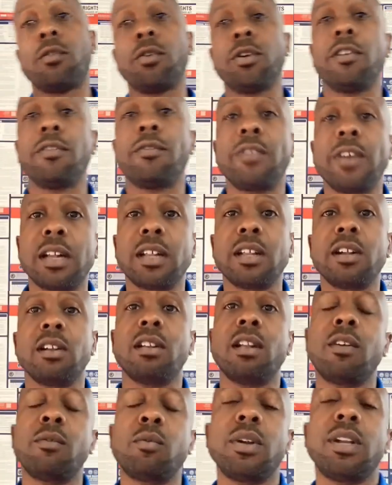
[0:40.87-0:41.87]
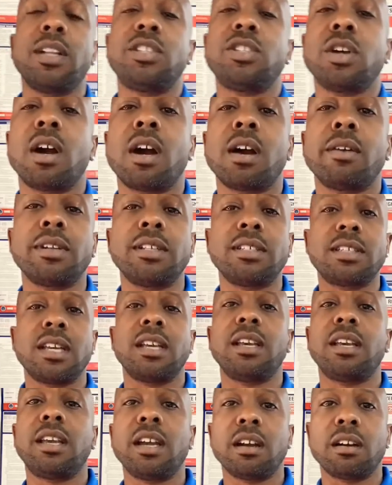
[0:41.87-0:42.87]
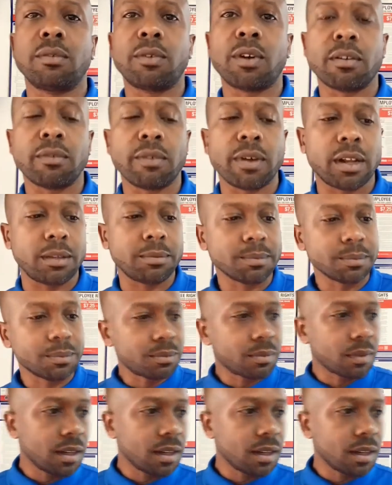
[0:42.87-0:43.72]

for your family or loved one that you're already taking care of already.